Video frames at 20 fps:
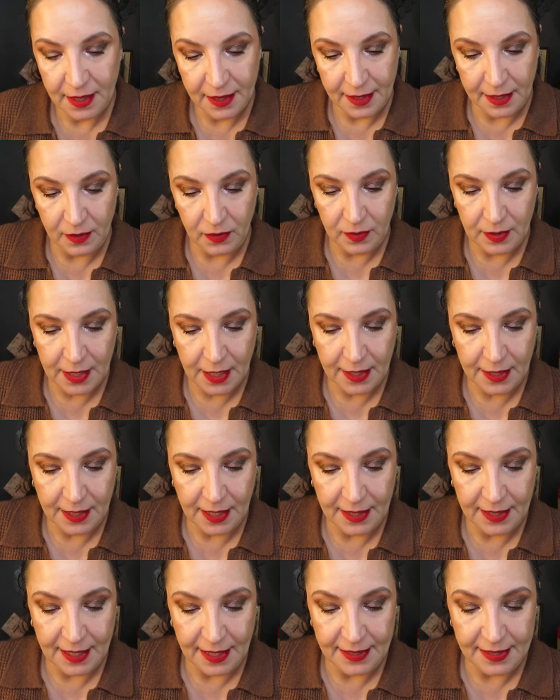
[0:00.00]
The only
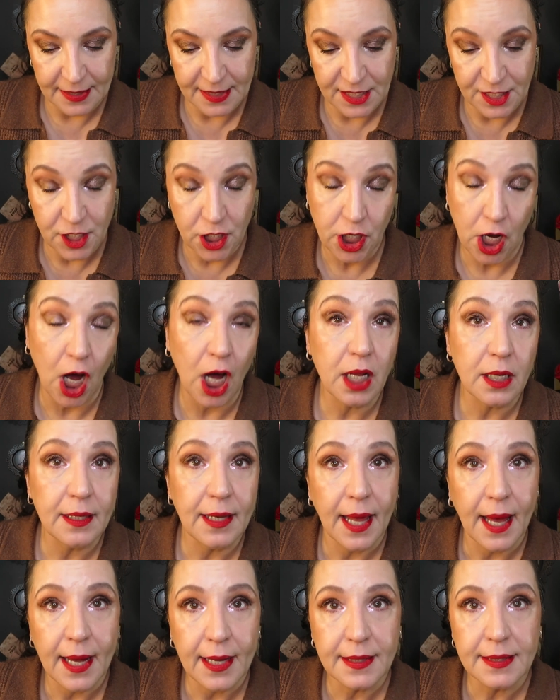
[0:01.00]
thing that does not
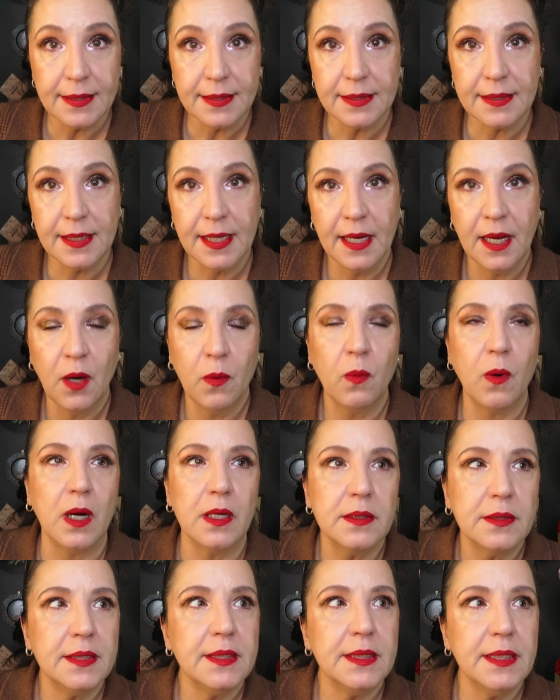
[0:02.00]
last,
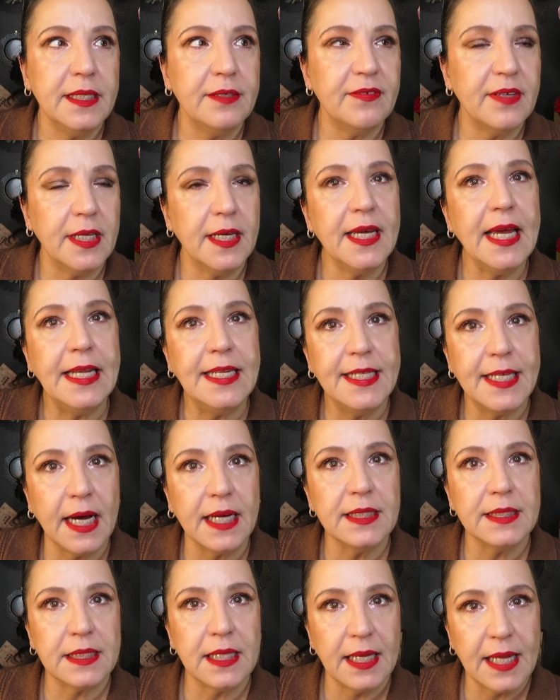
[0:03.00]
well, even it
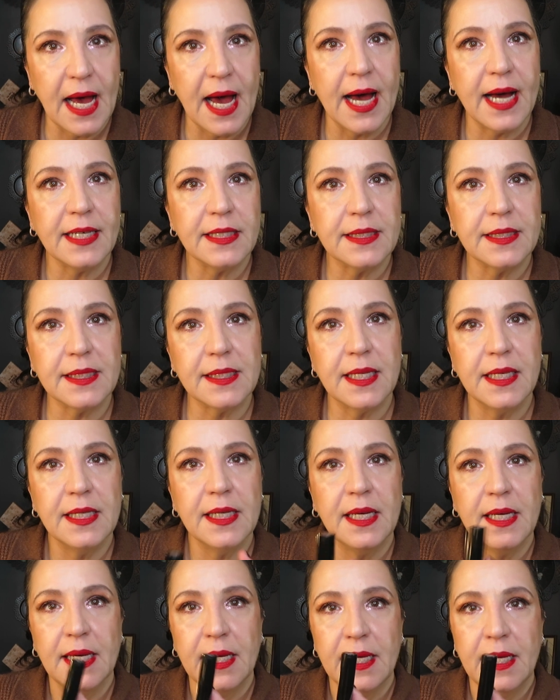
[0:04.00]
does last,
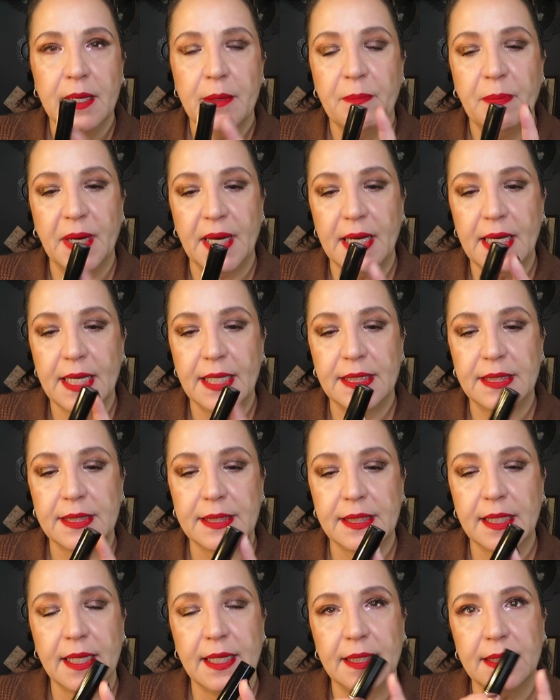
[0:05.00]
but
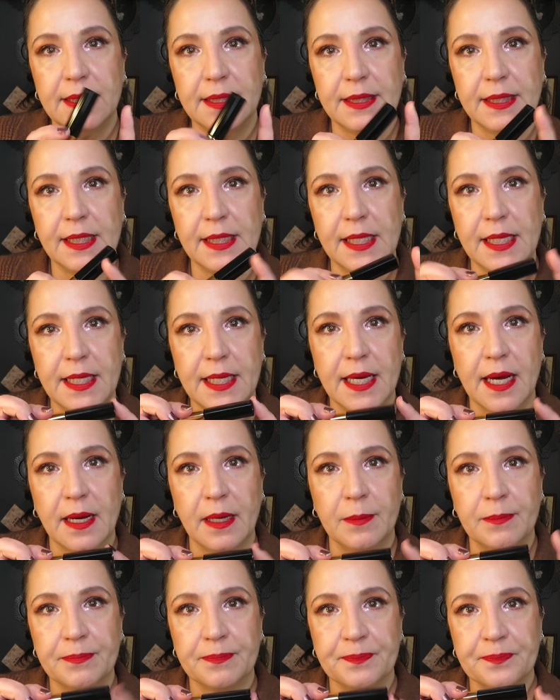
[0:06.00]
it's
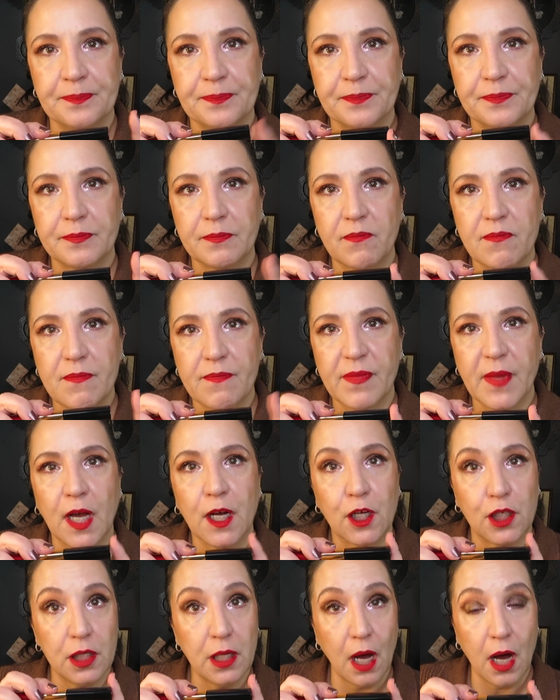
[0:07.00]
the
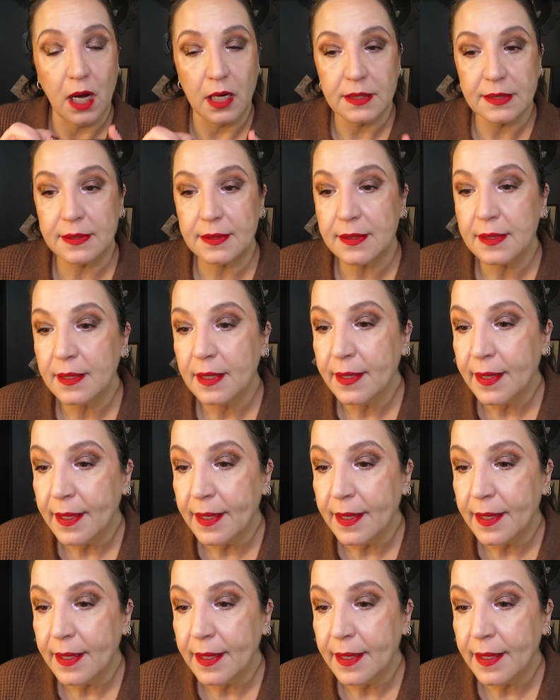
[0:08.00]
gloss.